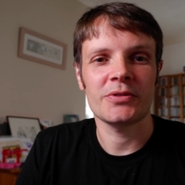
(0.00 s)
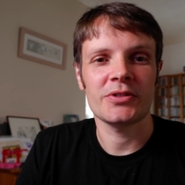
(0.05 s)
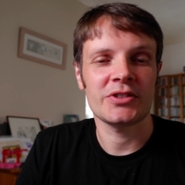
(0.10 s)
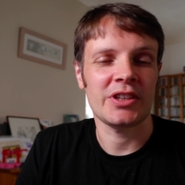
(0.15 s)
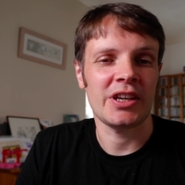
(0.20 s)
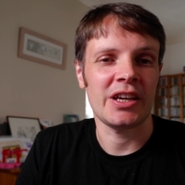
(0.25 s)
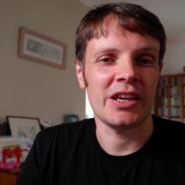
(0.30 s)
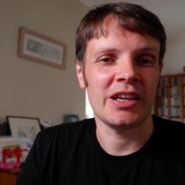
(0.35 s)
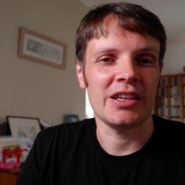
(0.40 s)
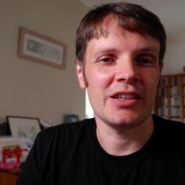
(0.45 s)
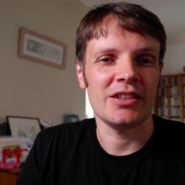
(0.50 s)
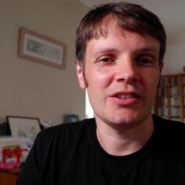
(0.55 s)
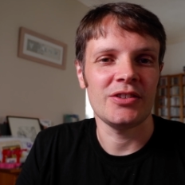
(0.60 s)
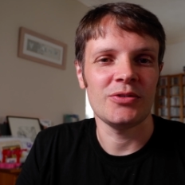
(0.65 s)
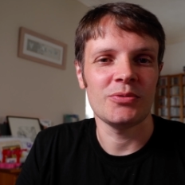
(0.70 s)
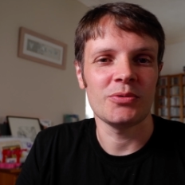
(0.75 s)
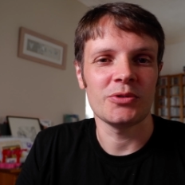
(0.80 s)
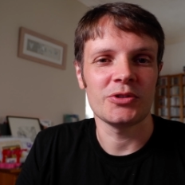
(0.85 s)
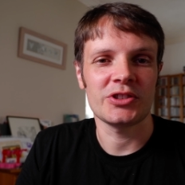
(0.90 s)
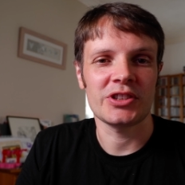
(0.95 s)
Say
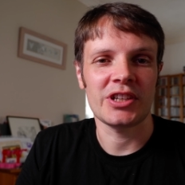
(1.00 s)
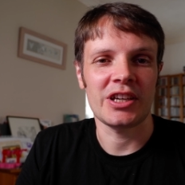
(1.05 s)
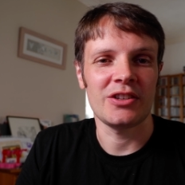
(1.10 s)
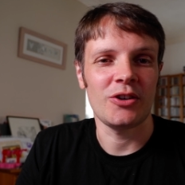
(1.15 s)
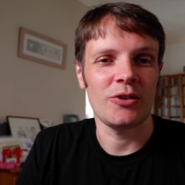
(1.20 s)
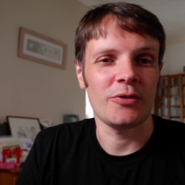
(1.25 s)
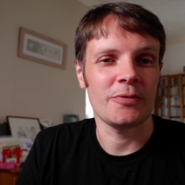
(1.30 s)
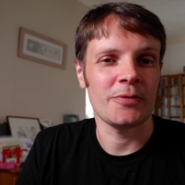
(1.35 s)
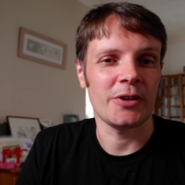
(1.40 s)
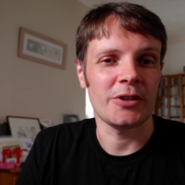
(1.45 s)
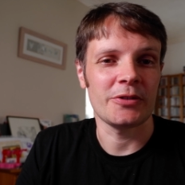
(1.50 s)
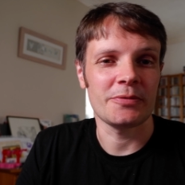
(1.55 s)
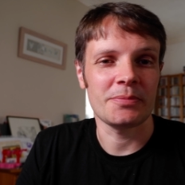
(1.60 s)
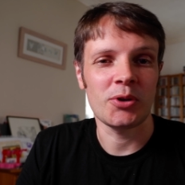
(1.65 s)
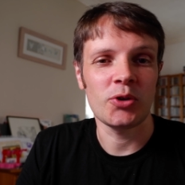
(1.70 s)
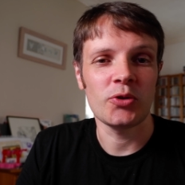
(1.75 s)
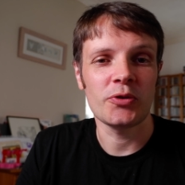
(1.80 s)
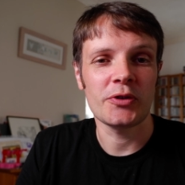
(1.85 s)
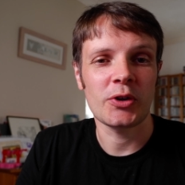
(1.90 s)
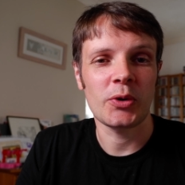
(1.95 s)
you want to get notified of
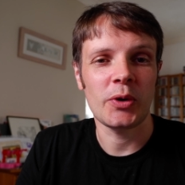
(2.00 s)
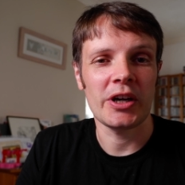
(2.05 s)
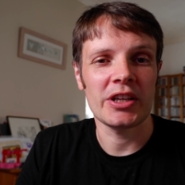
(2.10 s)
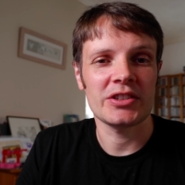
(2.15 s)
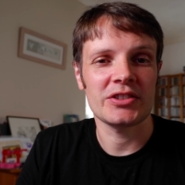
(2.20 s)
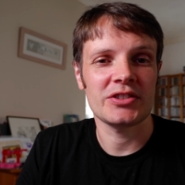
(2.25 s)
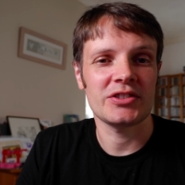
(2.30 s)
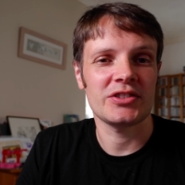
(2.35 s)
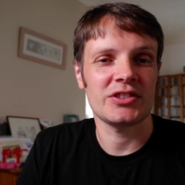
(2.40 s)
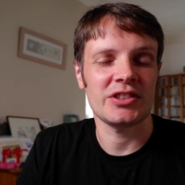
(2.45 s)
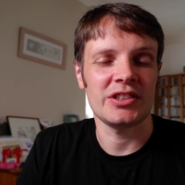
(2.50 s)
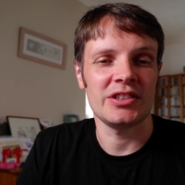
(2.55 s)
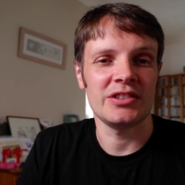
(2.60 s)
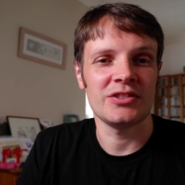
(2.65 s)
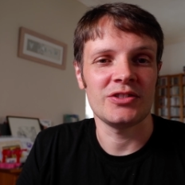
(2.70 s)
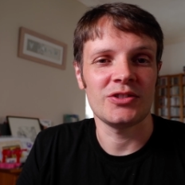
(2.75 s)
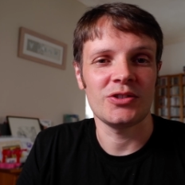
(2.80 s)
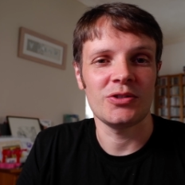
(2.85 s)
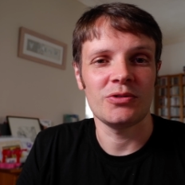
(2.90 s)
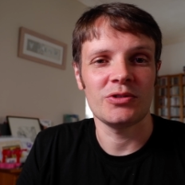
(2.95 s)
pull requests
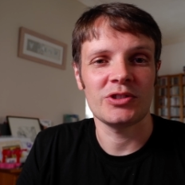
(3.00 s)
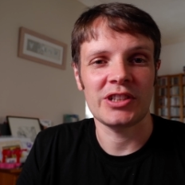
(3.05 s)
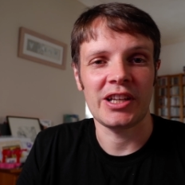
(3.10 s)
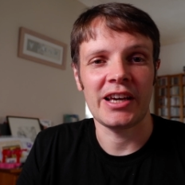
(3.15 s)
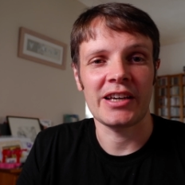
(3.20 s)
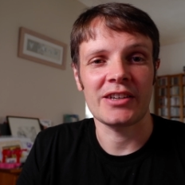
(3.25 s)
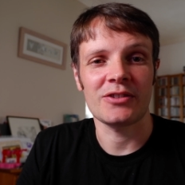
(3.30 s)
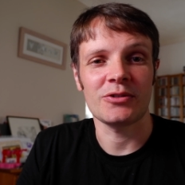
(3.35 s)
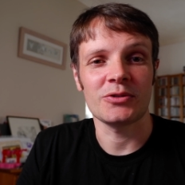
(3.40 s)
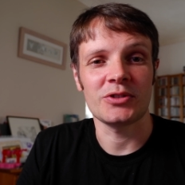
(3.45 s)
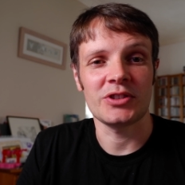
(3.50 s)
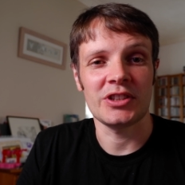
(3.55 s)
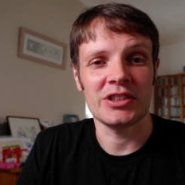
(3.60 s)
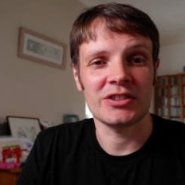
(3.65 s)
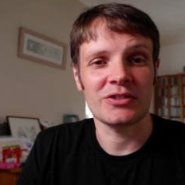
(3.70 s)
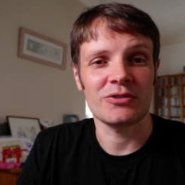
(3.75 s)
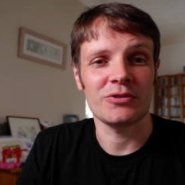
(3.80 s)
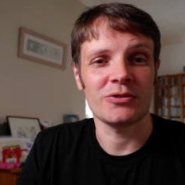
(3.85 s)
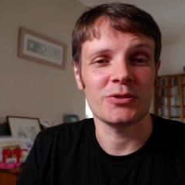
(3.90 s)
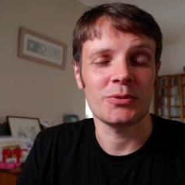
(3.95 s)
into Slack or
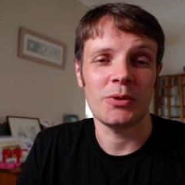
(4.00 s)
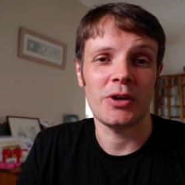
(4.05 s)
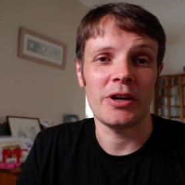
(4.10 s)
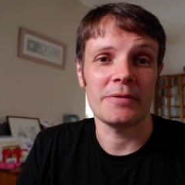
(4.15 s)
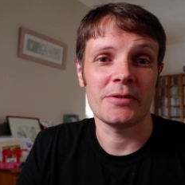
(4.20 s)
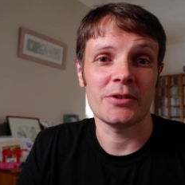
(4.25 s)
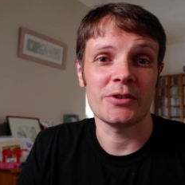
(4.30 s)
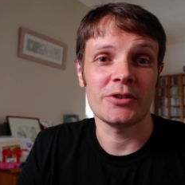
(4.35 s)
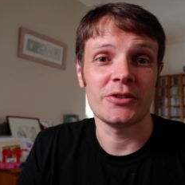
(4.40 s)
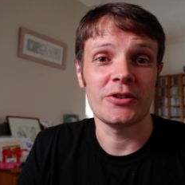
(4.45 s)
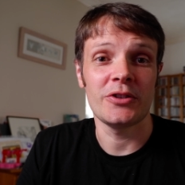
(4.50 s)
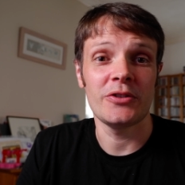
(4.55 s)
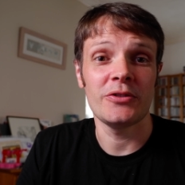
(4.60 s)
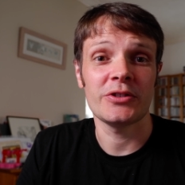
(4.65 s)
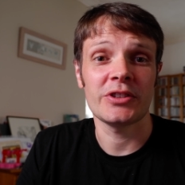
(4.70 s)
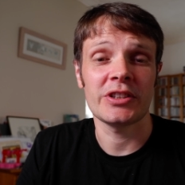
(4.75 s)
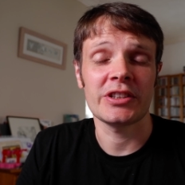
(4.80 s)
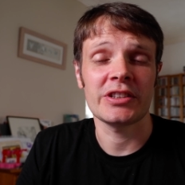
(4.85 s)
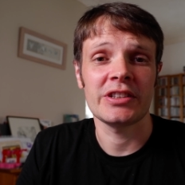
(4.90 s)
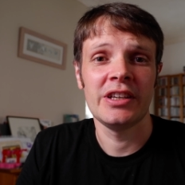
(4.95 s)
Discord or whatever you're
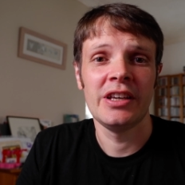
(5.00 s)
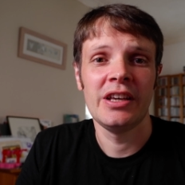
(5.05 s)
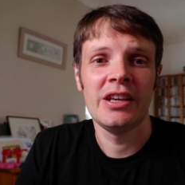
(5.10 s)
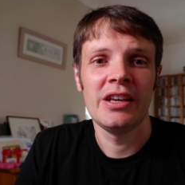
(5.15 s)
using.